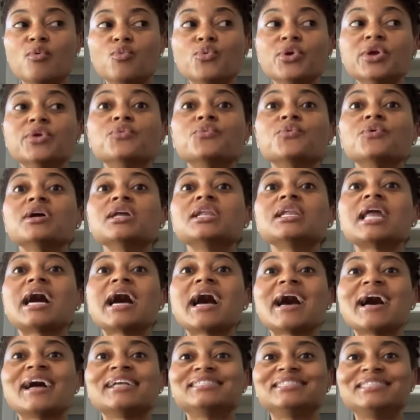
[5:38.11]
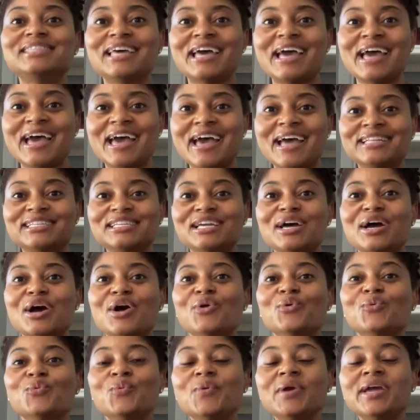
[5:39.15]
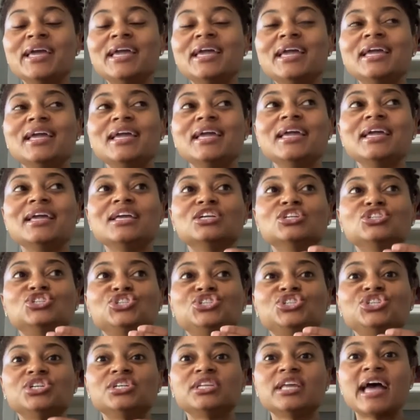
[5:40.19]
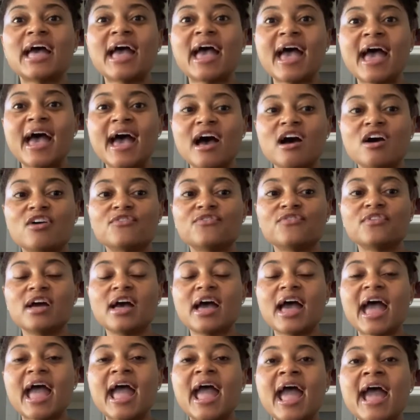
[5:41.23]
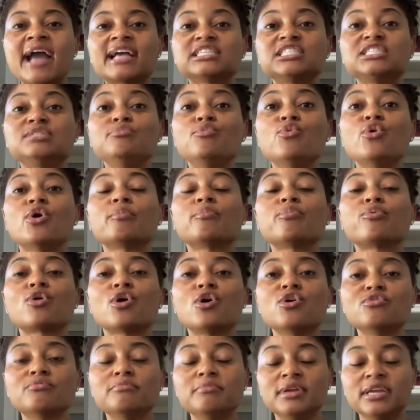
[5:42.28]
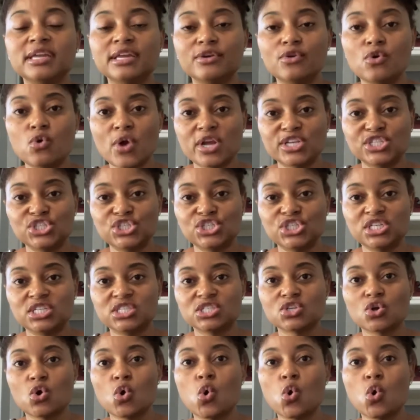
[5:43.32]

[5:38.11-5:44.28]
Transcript: we realize that we should have asked more probing questions,